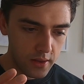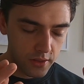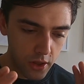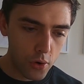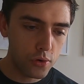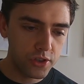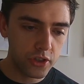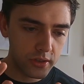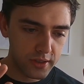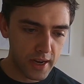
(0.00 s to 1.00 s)
Those
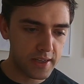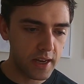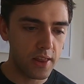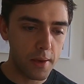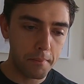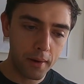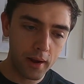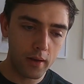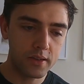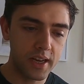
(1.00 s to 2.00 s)
data are then
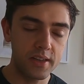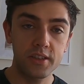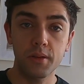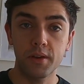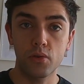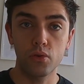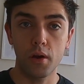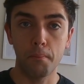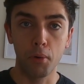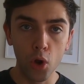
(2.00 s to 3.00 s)
plugged into something called
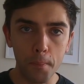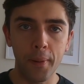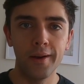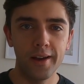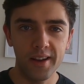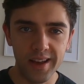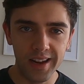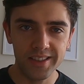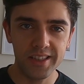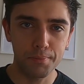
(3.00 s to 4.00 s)
a BLUP
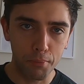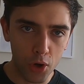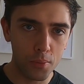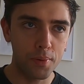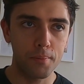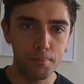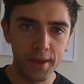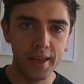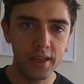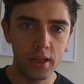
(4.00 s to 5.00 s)
analysis. BLUP,
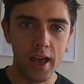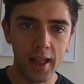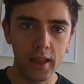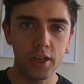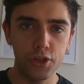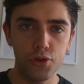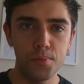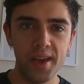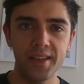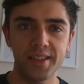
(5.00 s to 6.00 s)

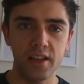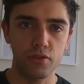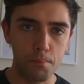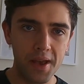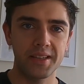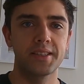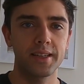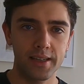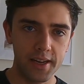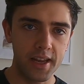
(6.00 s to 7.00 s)
B-L-U-P, stands for Best
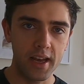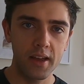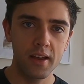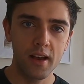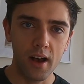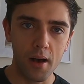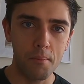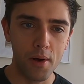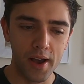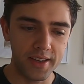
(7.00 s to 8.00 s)
Linear
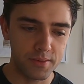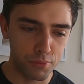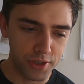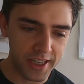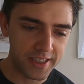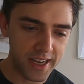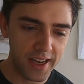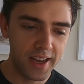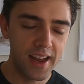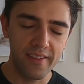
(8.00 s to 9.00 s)
Unbiased Predictor.
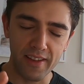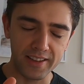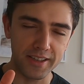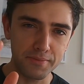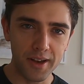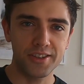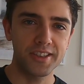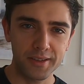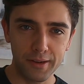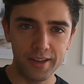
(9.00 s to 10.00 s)
That's as much as
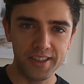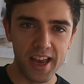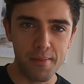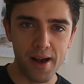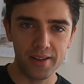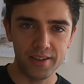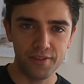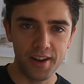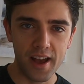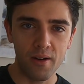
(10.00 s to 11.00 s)
I'm going to say about it
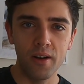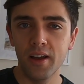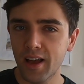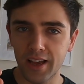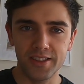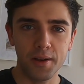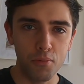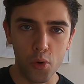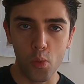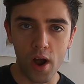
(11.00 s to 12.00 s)
for now. At some
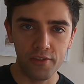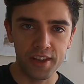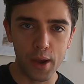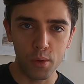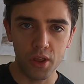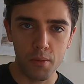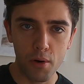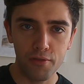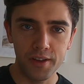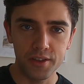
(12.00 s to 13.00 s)
point, we'll have to get one of the
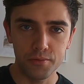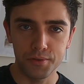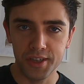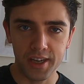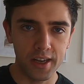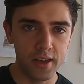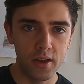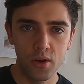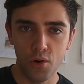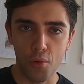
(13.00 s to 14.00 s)
boffins from Signet
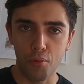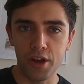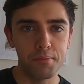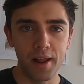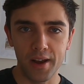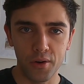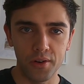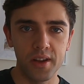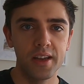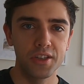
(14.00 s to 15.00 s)
or Breed Plan
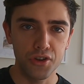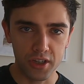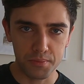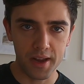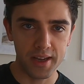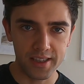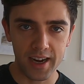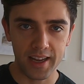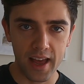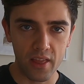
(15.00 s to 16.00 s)
on to explain
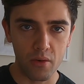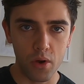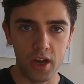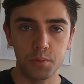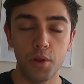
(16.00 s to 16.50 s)
exactly how that works.